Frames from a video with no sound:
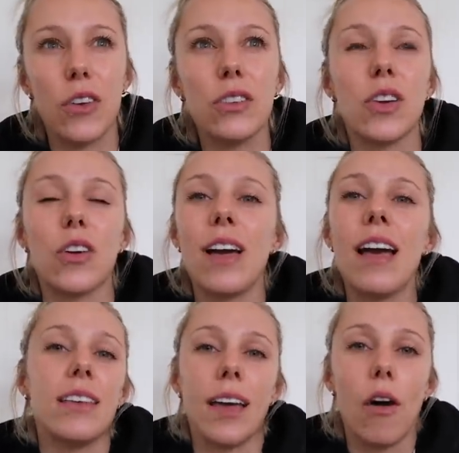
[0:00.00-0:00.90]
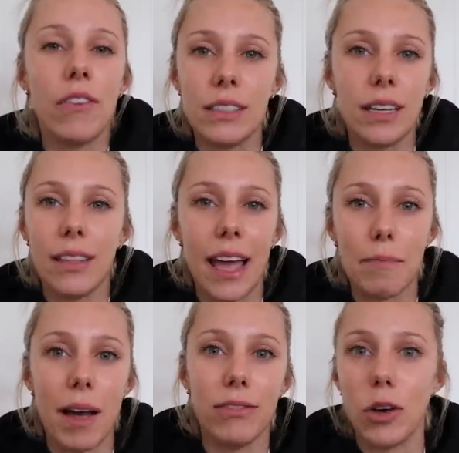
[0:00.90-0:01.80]
So yeah, obviously they're in
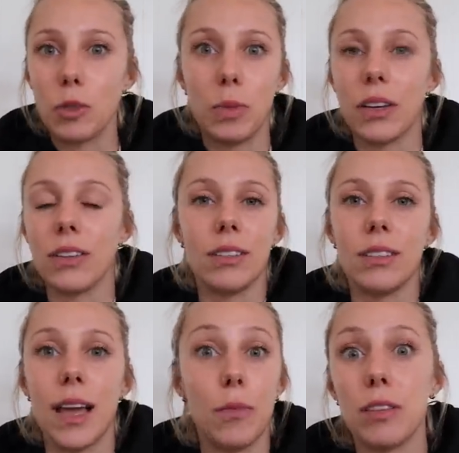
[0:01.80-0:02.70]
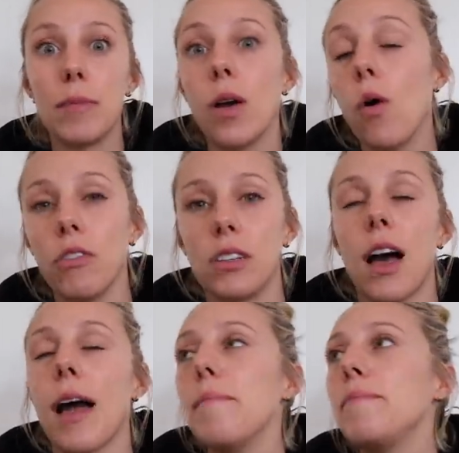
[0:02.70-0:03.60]
my vlogs because they're with me all the
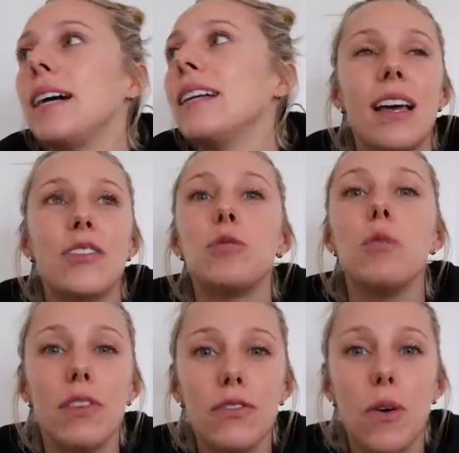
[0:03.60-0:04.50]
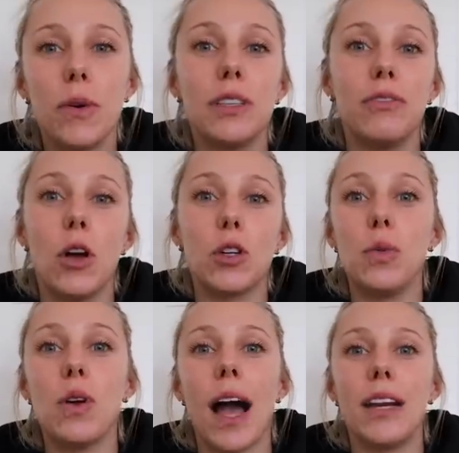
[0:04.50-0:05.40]
time, but just moving forward, the vlogs will
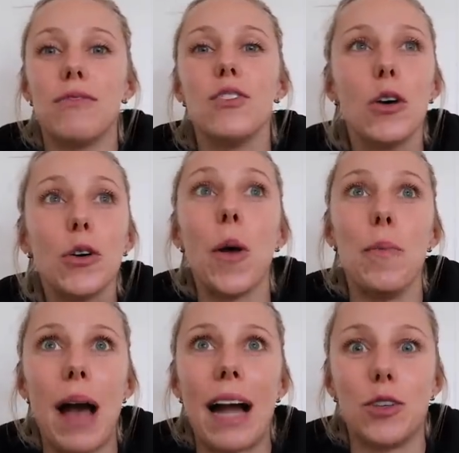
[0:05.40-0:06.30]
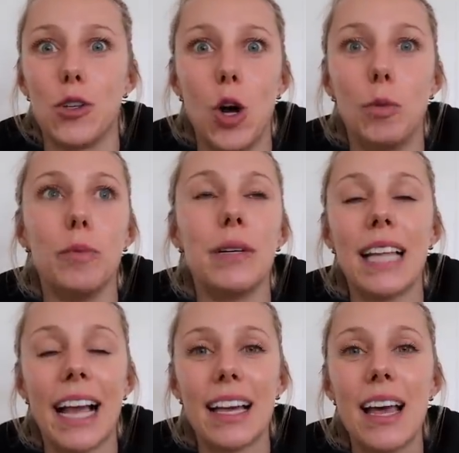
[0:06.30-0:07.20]
kind of not go back to normal, but
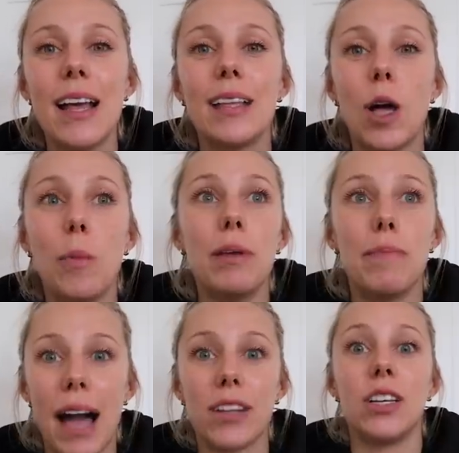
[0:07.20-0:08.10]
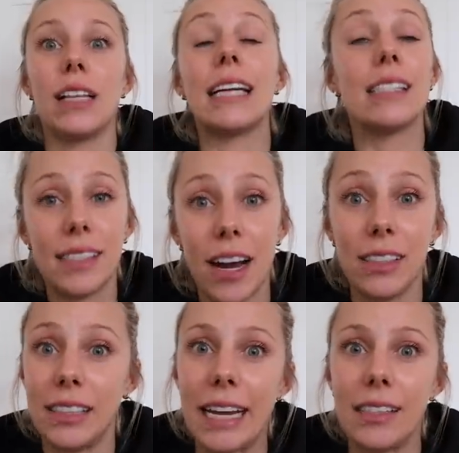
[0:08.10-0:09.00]
like they'll be back to like Sarah's
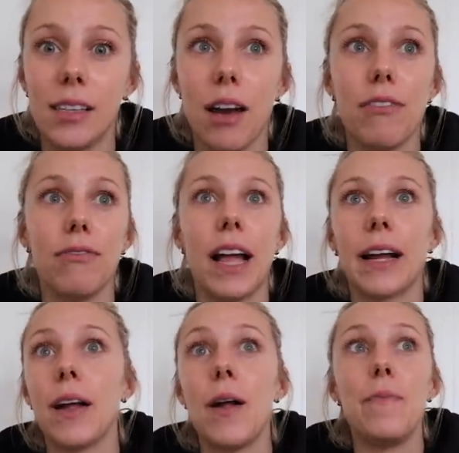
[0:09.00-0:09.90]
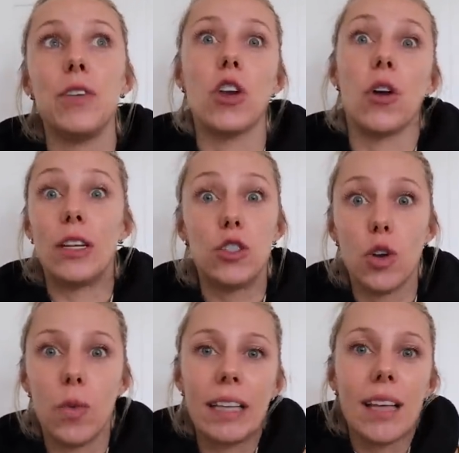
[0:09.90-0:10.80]
Day stuff of like, you know, in 2
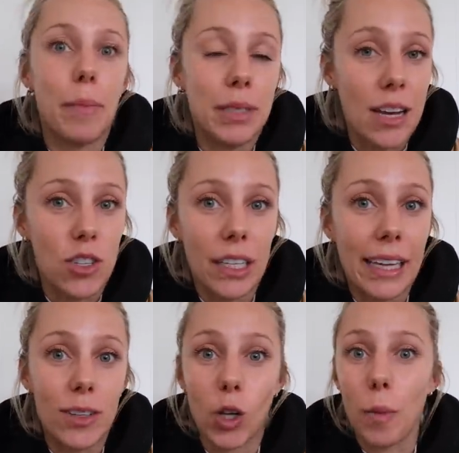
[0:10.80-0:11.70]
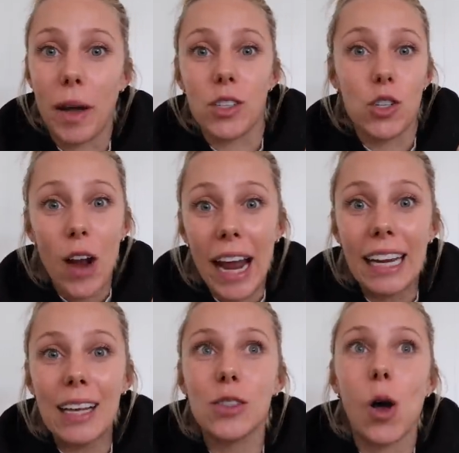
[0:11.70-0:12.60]
weeks I potentially get to go back to
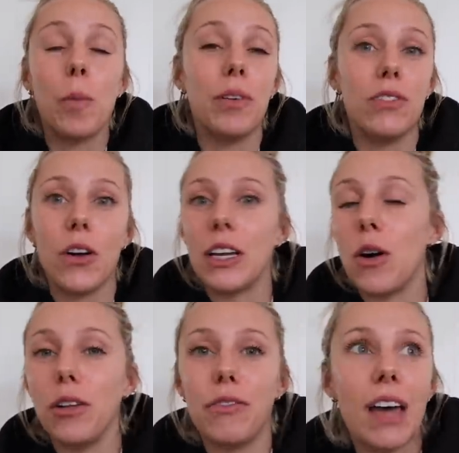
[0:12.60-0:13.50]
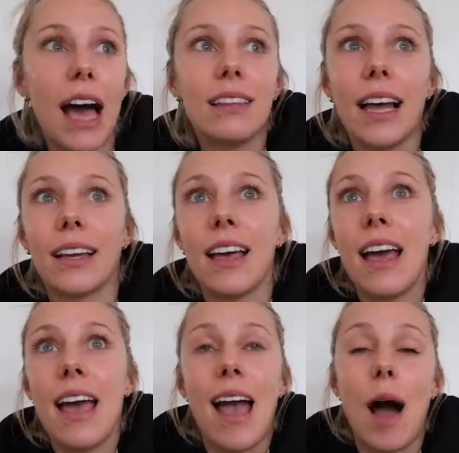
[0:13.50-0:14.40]
training. So I'll be vlogging all of that, like
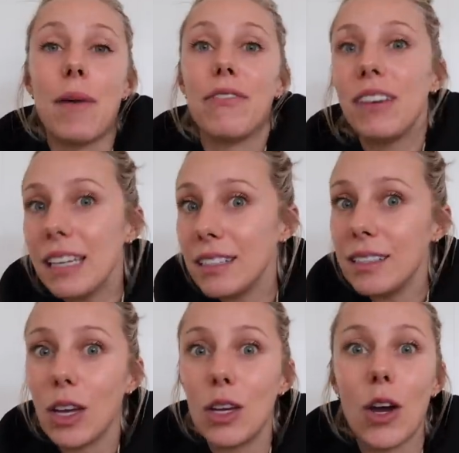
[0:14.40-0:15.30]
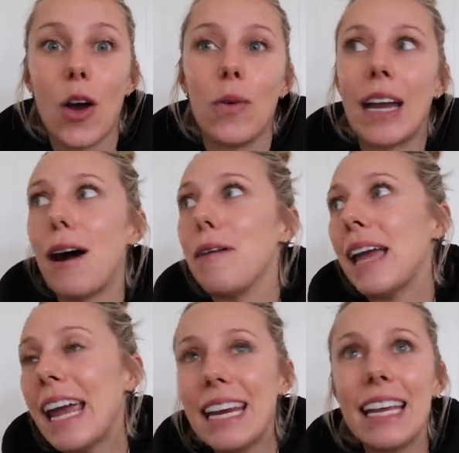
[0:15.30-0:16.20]
how my fitness is gonna go and how I'm
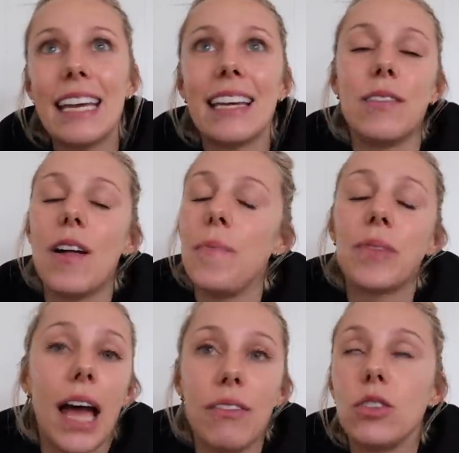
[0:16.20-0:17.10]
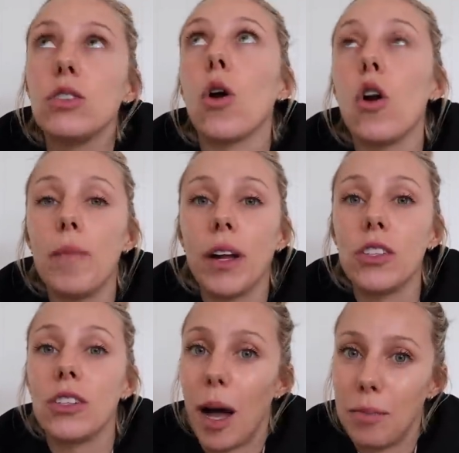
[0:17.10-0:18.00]
eating. And I have so much
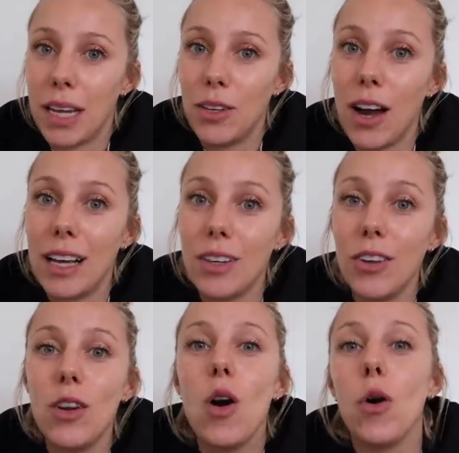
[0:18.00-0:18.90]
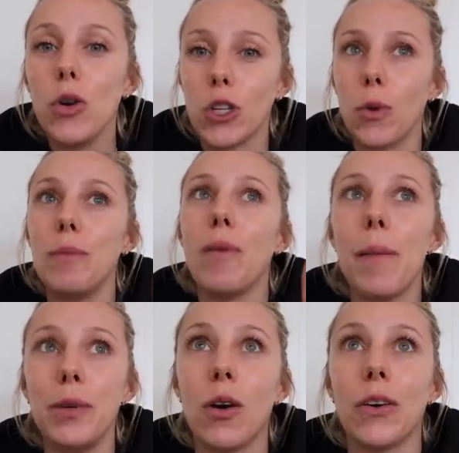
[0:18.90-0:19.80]
to update you guys on. Also, we might
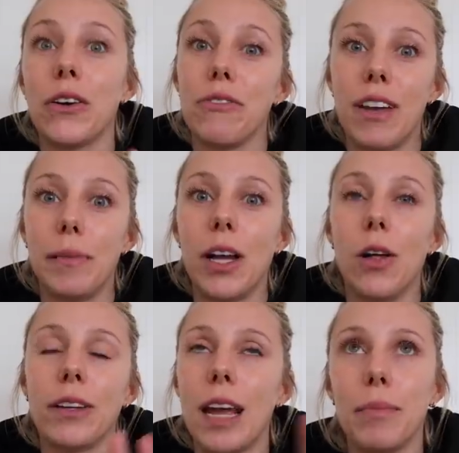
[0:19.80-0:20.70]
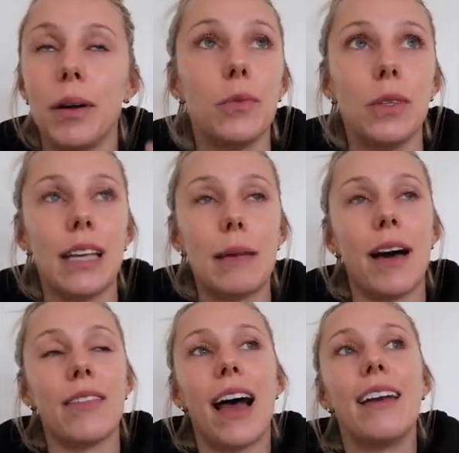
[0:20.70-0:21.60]
be going on a family holiday, but we'll see
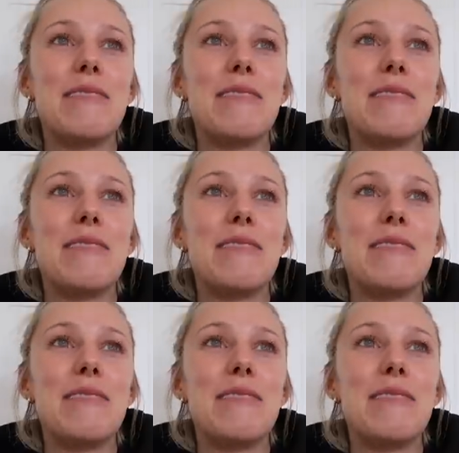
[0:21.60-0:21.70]
about that.